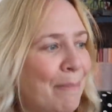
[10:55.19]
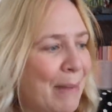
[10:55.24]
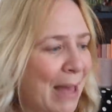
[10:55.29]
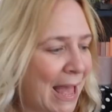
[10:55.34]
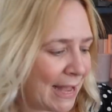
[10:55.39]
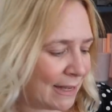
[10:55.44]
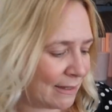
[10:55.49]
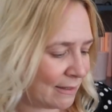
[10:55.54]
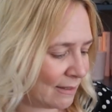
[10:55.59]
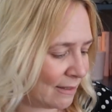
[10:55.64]

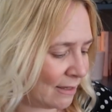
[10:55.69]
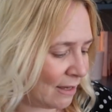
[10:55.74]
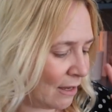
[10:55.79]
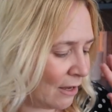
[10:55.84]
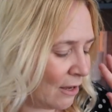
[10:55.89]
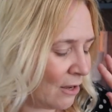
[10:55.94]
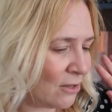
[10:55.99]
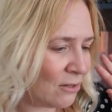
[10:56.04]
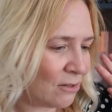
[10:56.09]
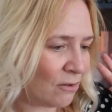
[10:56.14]
pets.
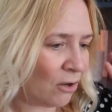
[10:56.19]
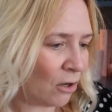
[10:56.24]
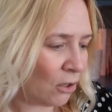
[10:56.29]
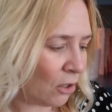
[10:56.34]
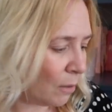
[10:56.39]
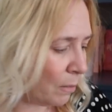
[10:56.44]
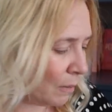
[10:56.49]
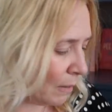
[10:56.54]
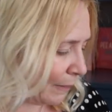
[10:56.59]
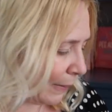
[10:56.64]
We've got a
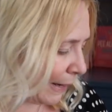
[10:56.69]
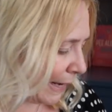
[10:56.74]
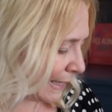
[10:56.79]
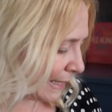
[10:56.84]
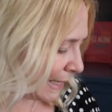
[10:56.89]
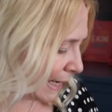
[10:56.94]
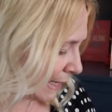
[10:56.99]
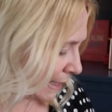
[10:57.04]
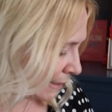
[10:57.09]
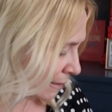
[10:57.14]
couple of play
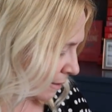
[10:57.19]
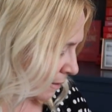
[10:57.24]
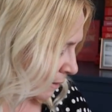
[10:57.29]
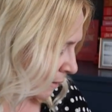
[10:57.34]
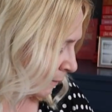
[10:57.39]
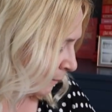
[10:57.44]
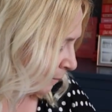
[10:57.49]
dates.